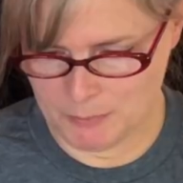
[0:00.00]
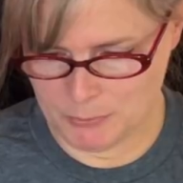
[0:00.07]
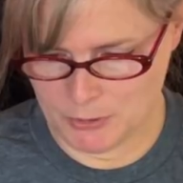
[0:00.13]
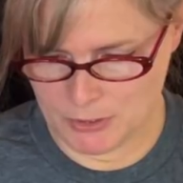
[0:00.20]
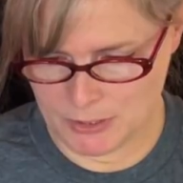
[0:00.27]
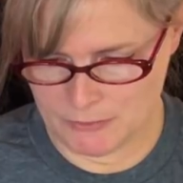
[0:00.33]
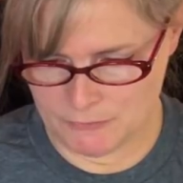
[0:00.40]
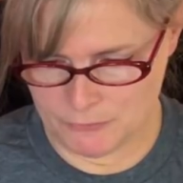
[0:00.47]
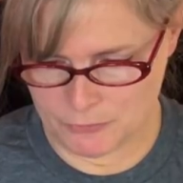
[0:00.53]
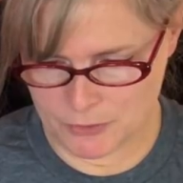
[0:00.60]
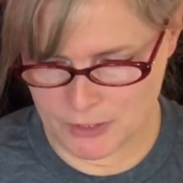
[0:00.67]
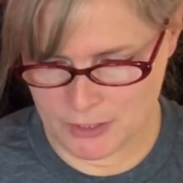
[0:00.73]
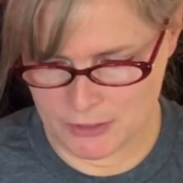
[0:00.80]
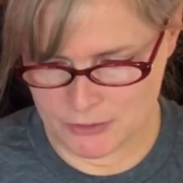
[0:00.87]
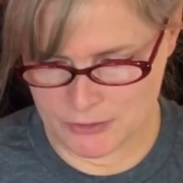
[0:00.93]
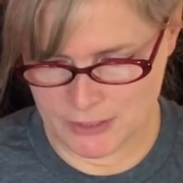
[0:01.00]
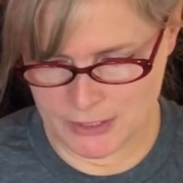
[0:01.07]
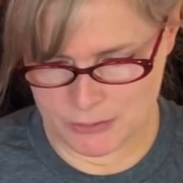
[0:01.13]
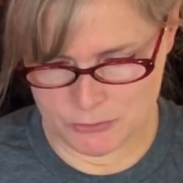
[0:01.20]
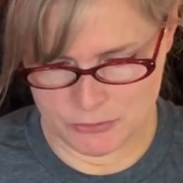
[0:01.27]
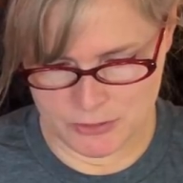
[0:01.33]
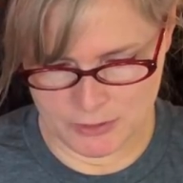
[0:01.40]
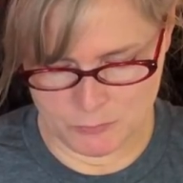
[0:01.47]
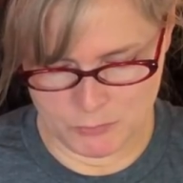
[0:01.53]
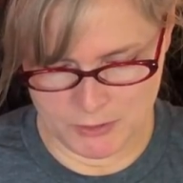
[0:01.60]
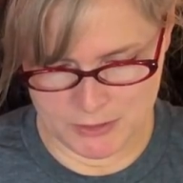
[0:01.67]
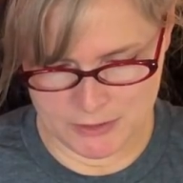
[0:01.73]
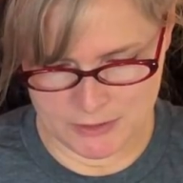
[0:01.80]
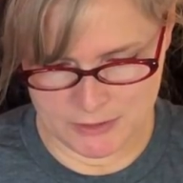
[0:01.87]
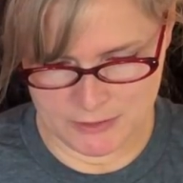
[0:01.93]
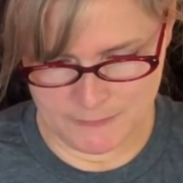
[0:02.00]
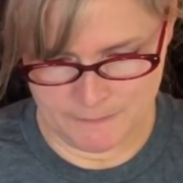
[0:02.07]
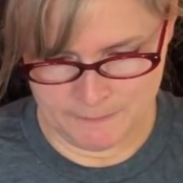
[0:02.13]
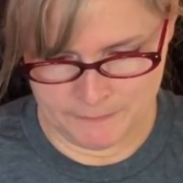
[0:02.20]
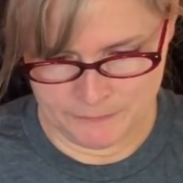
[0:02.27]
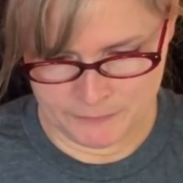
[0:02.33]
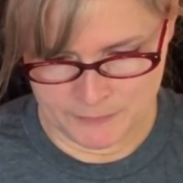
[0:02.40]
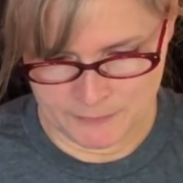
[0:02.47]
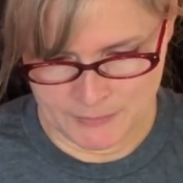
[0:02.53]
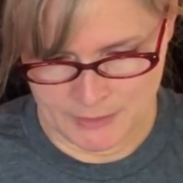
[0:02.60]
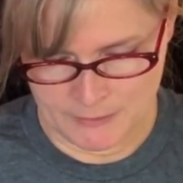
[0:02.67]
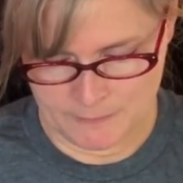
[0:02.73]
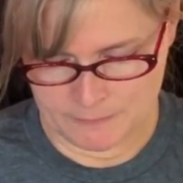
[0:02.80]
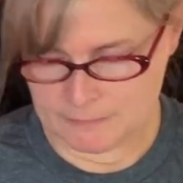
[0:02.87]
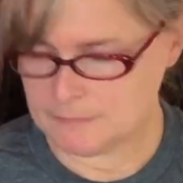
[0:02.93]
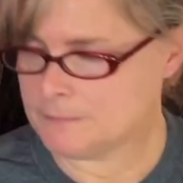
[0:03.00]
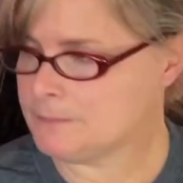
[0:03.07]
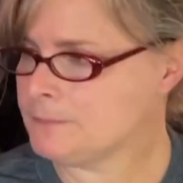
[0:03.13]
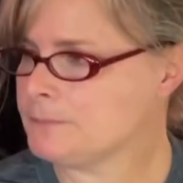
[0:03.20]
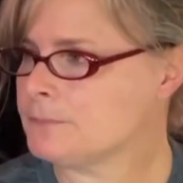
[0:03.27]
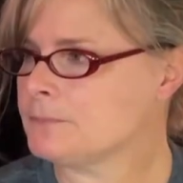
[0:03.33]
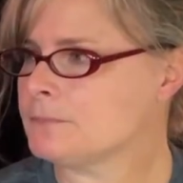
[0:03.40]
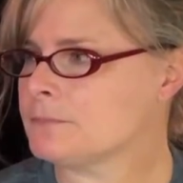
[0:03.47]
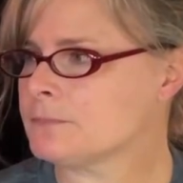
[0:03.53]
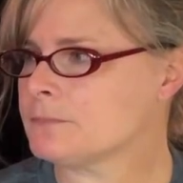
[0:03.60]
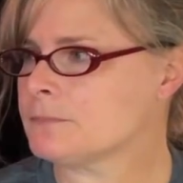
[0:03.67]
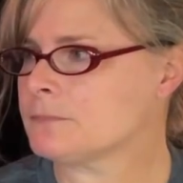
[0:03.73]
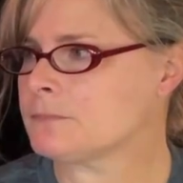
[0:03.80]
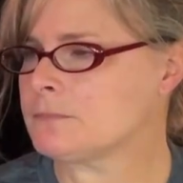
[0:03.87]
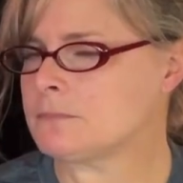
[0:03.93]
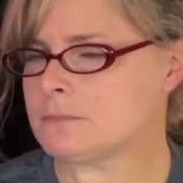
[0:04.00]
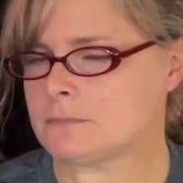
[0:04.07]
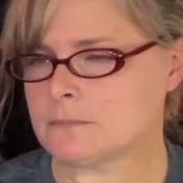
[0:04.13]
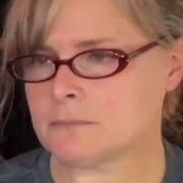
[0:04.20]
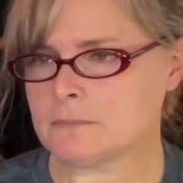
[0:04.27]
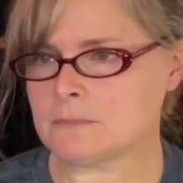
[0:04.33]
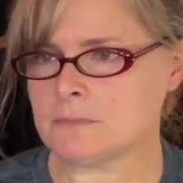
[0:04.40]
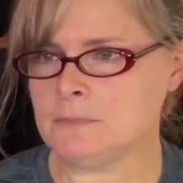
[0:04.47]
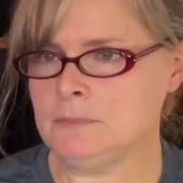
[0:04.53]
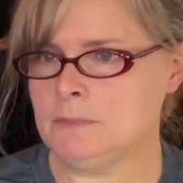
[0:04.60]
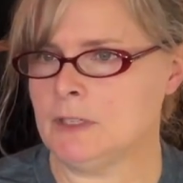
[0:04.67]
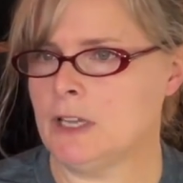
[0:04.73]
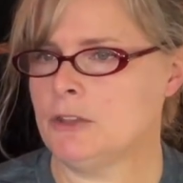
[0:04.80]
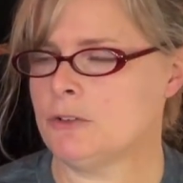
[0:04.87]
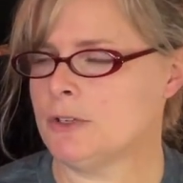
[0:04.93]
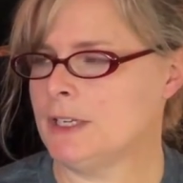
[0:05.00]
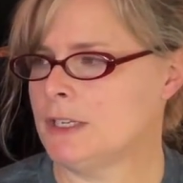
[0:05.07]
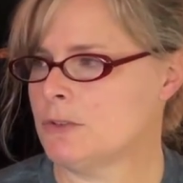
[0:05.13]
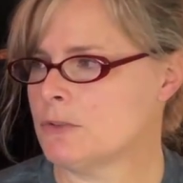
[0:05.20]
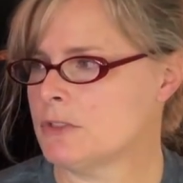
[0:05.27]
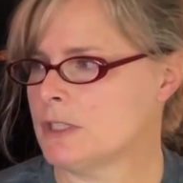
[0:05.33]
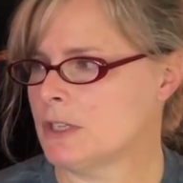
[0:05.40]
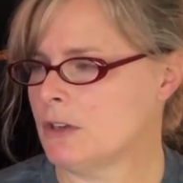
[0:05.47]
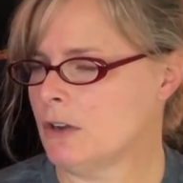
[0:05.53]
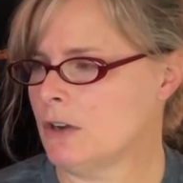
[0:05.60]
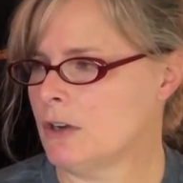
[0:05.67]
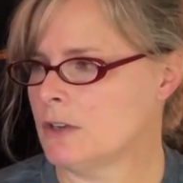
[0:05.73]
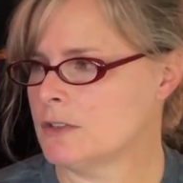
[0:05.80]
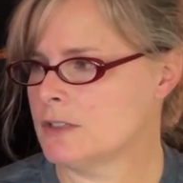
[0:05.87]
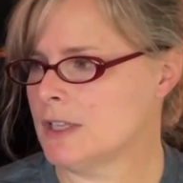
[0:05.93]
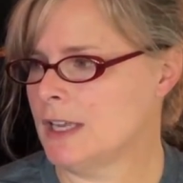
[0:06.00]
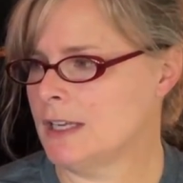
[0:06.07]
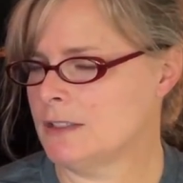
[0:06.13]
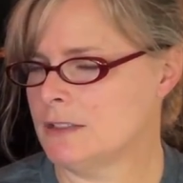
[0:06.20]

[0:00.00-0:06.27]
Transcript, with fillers: looking for other interesting ones. What is like other ones? Other interesting cards, like